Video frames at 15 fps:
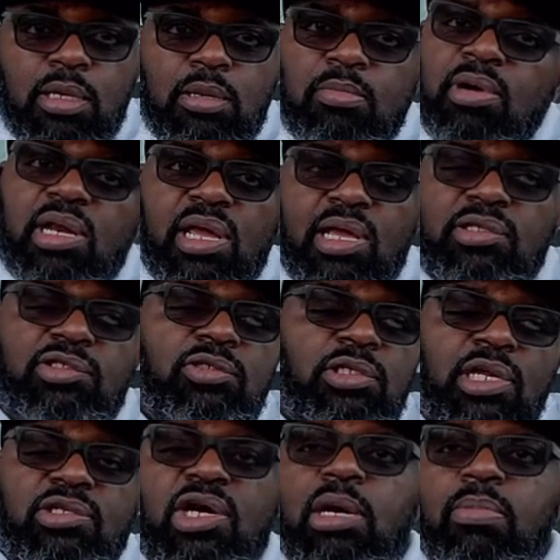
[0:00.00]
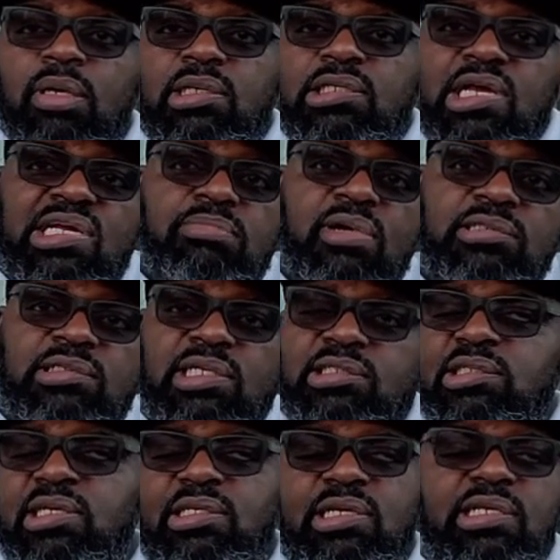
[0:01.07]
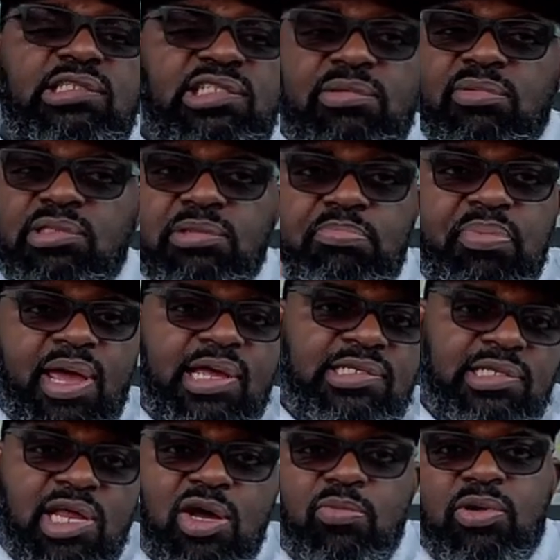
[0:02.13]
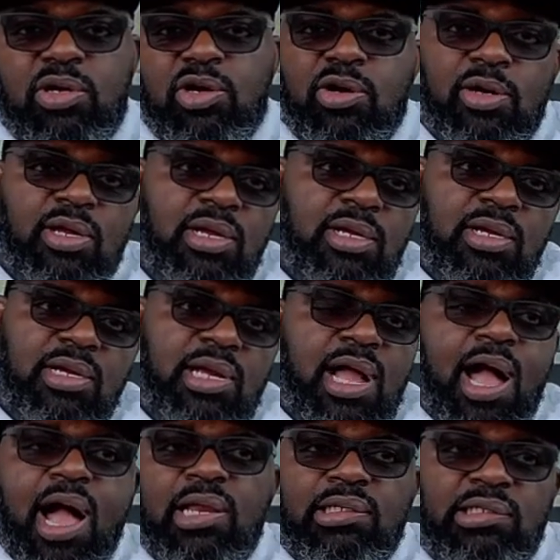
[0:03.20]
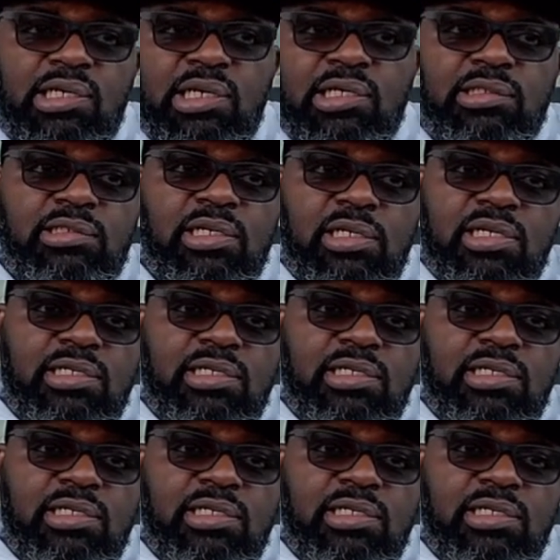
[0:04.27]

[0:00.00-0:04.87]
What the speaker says: But as you did talk about the text message that she was passing out with her colleagues,